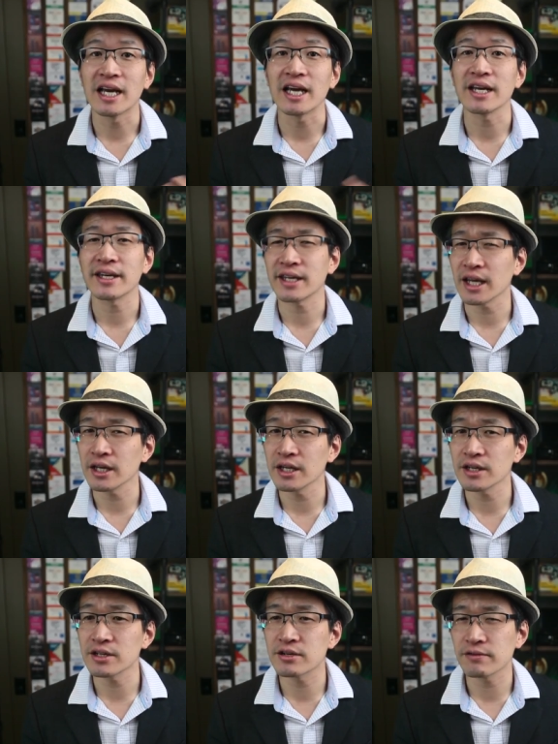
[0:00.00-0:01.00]
it
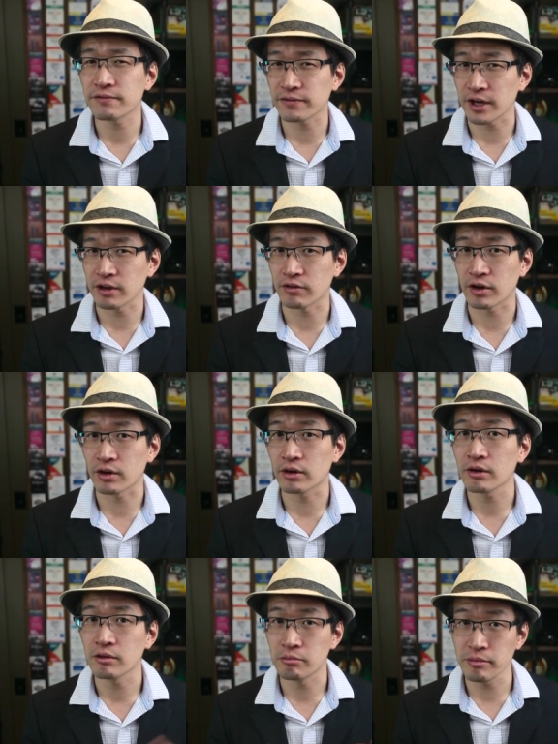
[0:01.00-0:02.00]
tended to
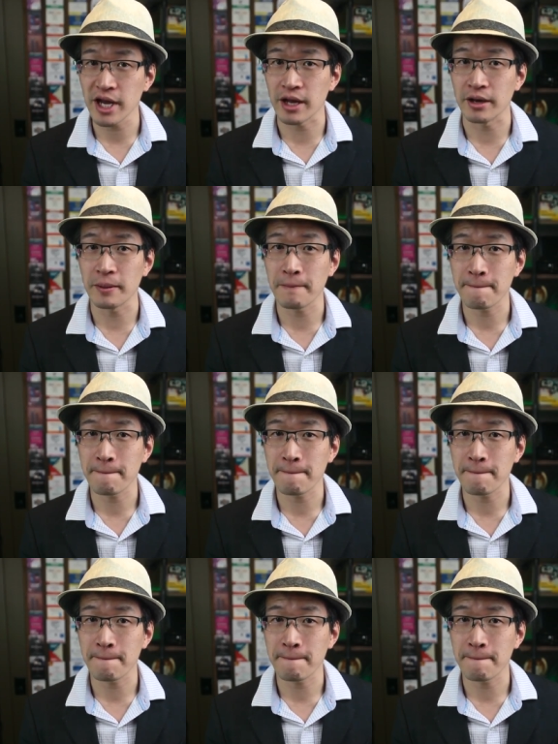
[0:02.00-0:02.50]
favor men.